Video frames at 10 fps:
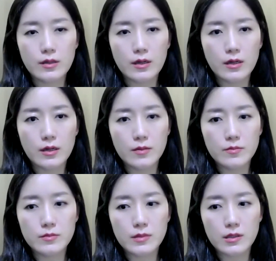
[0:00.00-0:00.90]

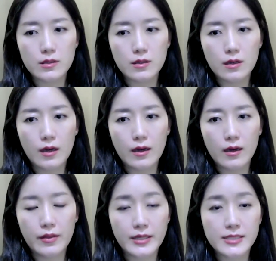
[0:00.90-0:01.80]
I
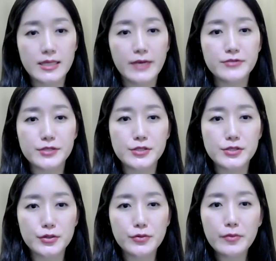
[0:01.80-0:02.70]
think it's safe to
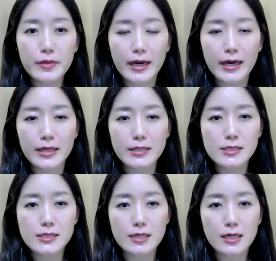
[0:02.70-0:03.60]
assume that
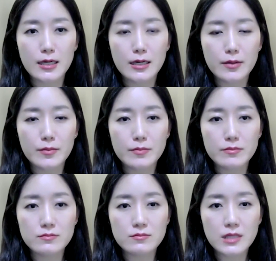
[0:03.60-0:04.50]

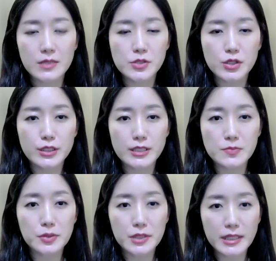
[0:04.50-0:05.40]
Kim Jong-un is
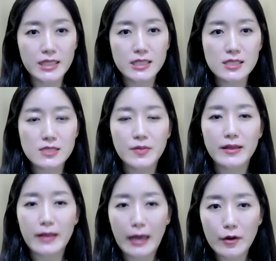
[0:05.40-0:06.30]
pleased by
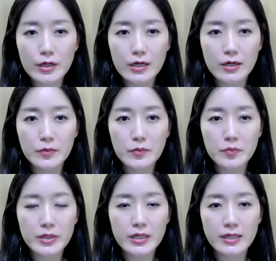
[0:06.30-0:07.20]
the outcome
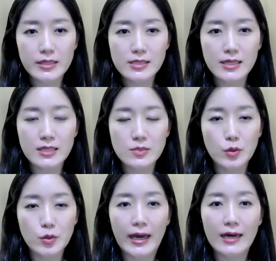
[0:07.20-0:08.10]
because he has
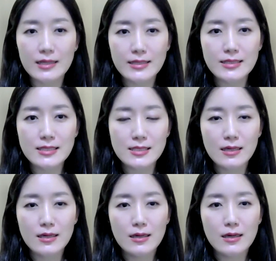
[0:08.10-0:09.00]
more allies
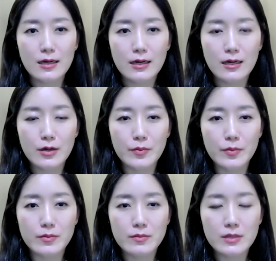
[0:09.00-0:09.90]

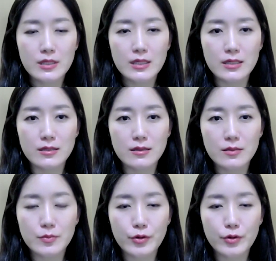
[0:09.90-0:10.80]
in
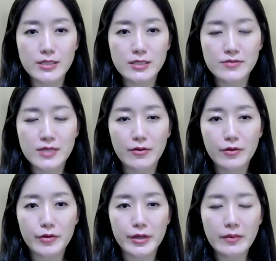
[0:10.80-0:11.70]
the progressive South
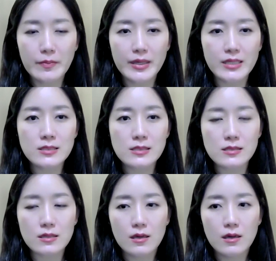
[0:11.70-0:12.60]
Korean
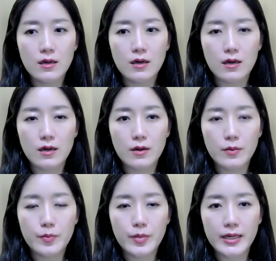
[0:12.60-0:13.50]
base.
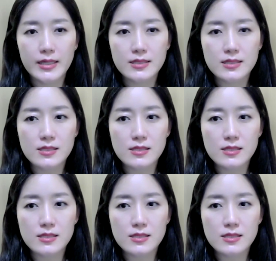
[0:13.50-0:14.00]
But,